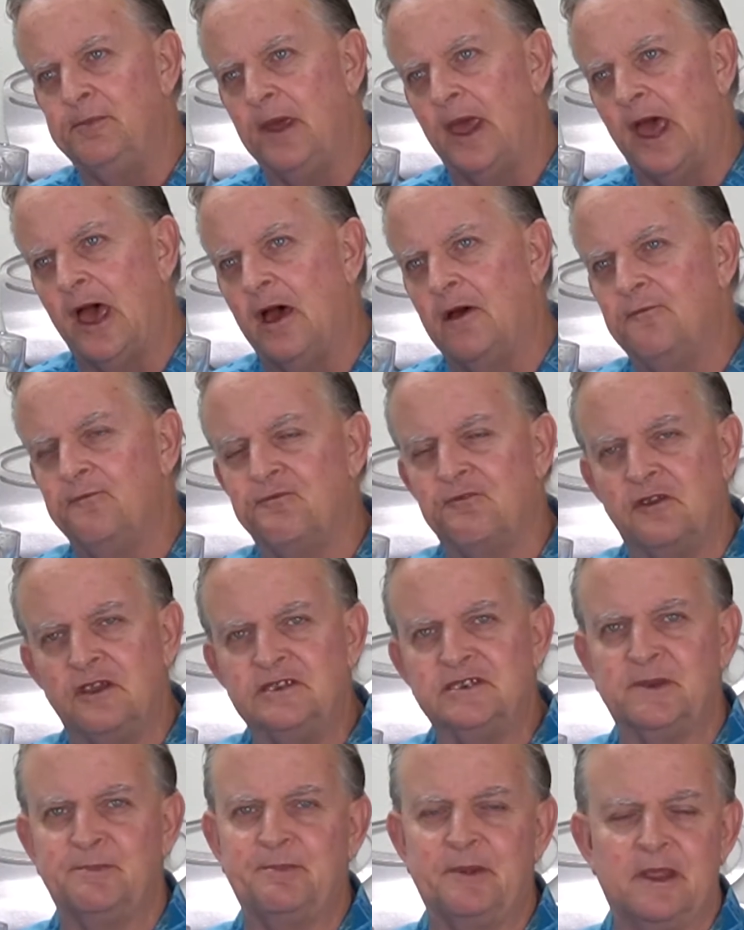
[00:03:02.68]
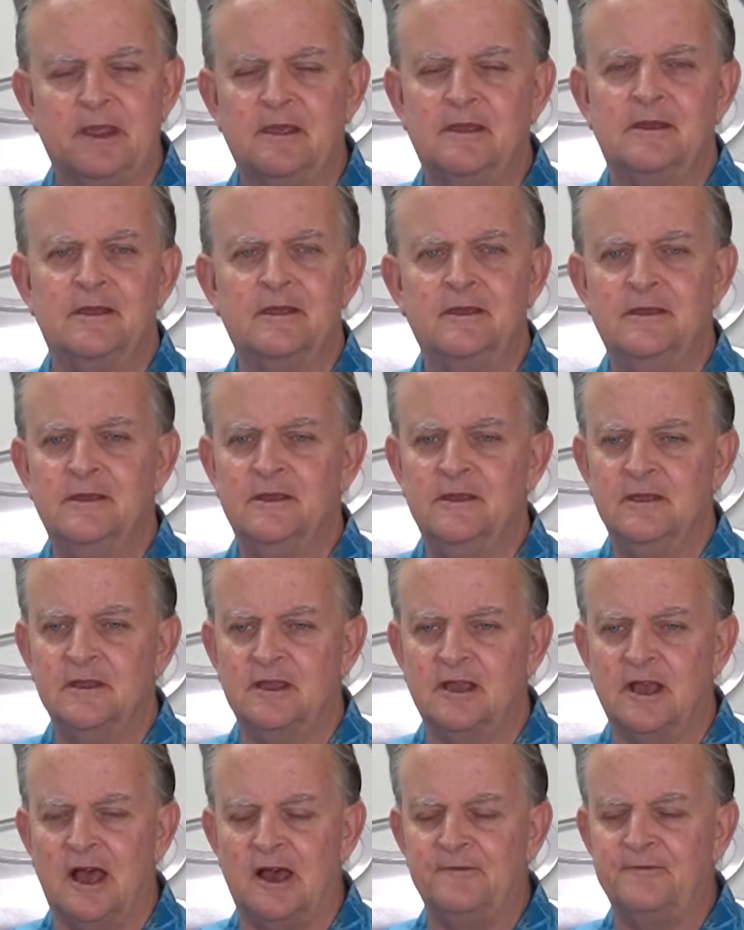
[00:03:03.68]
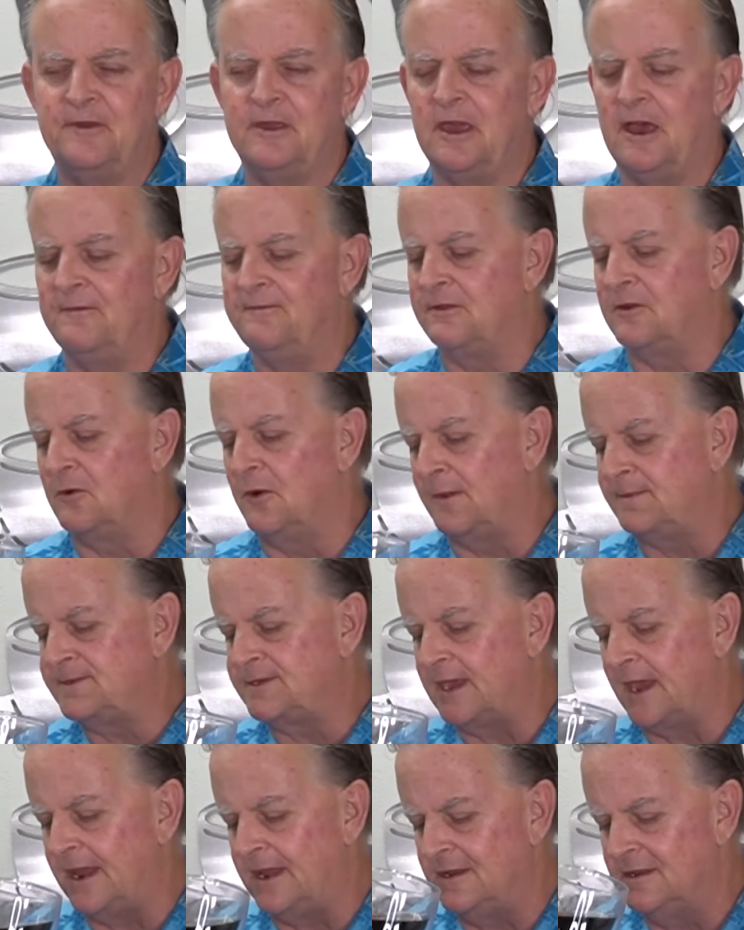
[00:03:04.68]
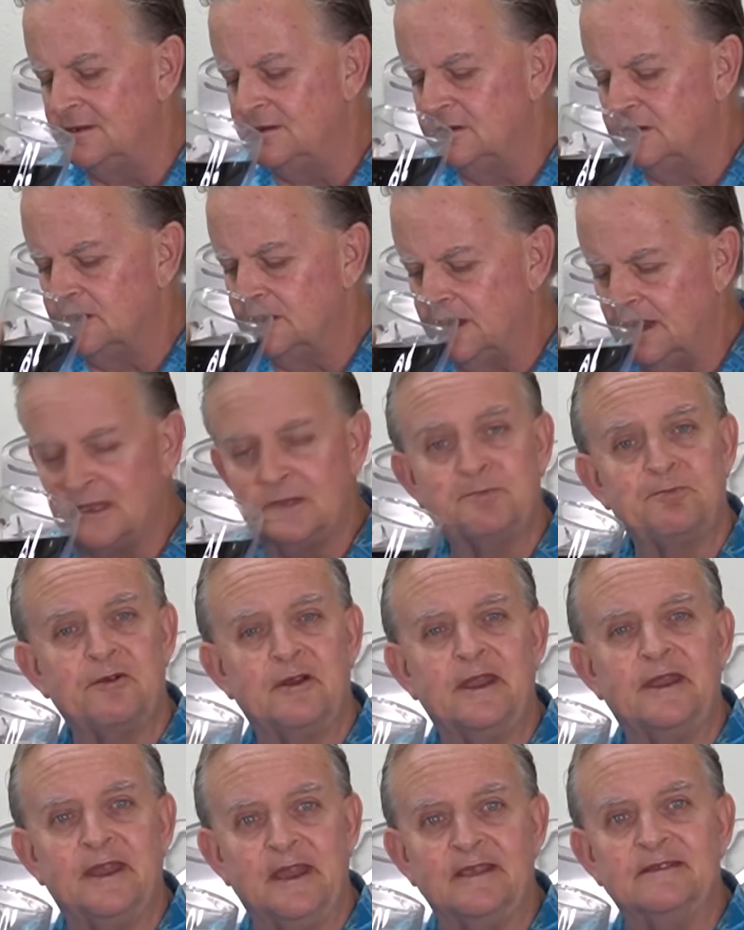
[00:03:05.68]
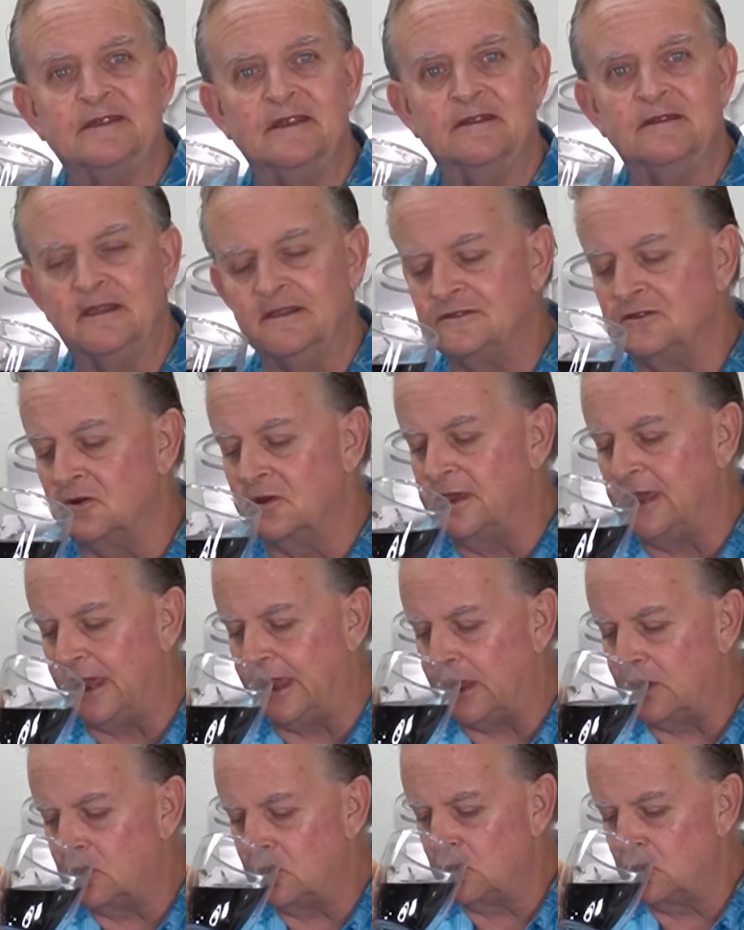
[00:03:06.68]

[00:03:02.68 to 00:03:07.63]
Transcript: pound free shipping coffee off their website, it's pretty decent. It's okay.